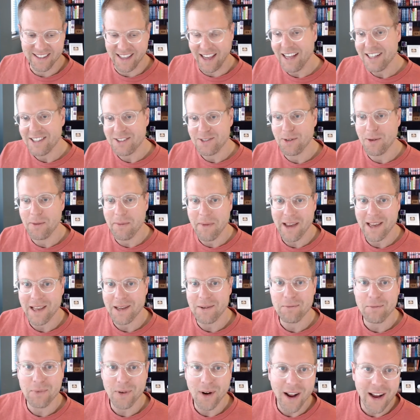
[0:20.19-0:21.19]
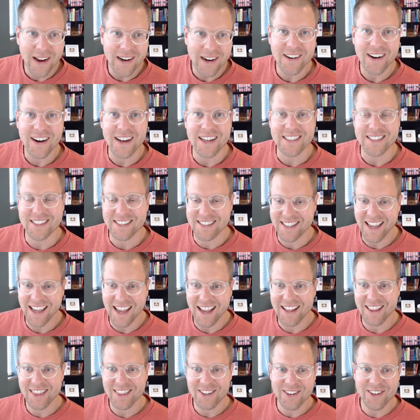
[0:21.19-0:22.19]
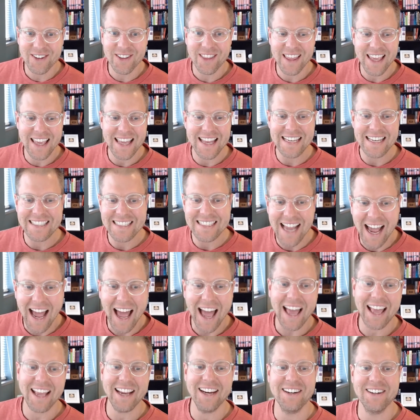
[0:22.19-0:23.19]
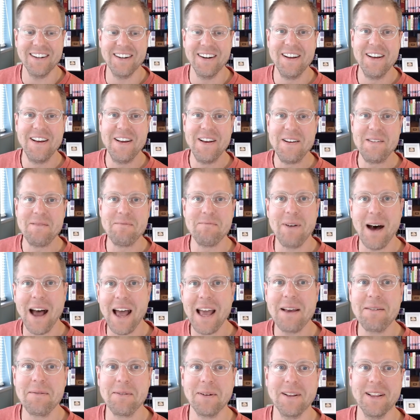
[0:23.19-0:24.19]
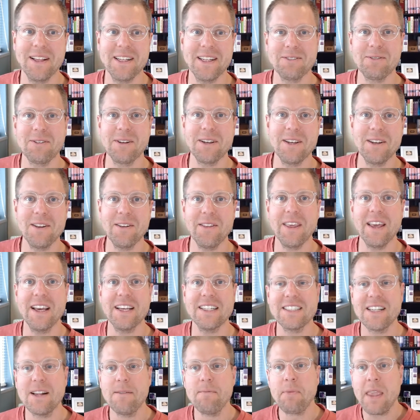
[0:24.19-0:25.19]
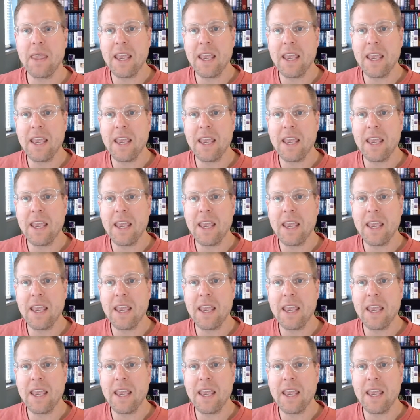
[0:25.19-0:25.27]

Guys, we're making progress, getting through the entire Bible as we do this.